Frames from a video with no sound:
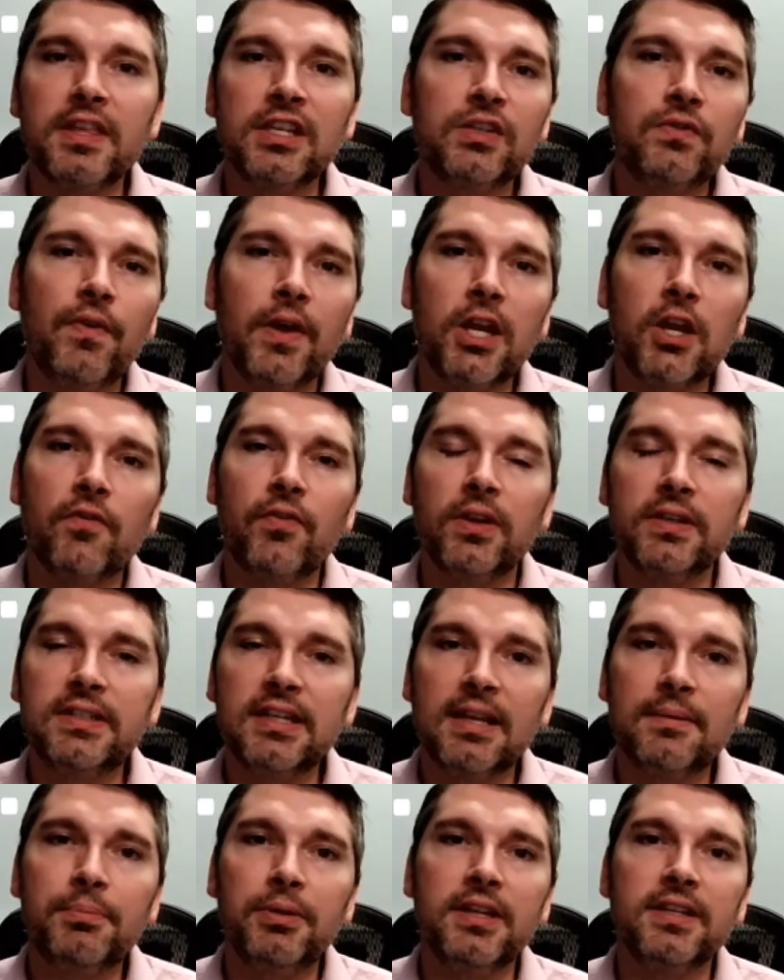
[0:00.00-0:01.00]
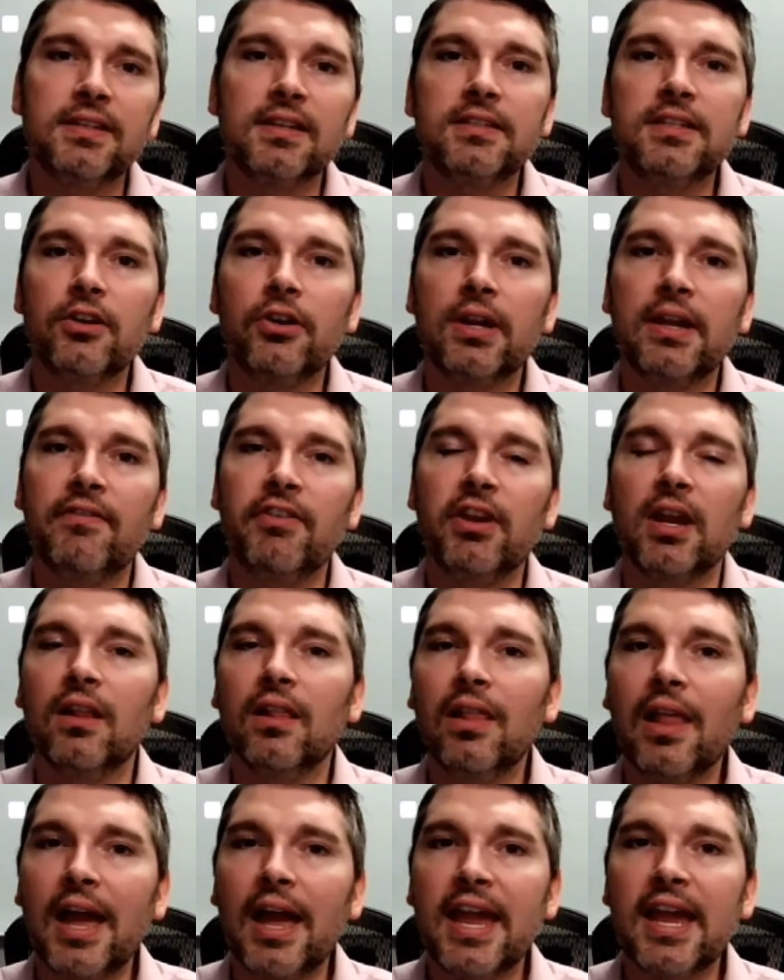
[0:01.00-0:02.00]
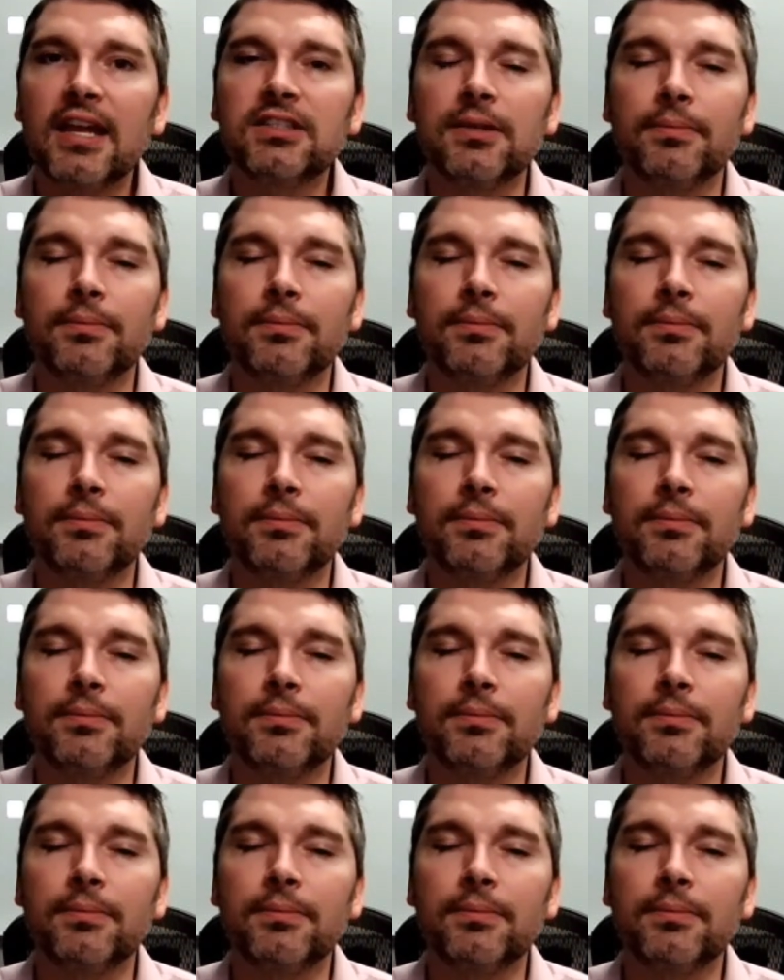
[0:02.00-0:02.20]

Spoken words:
this video. If you did, please consider giving it a like,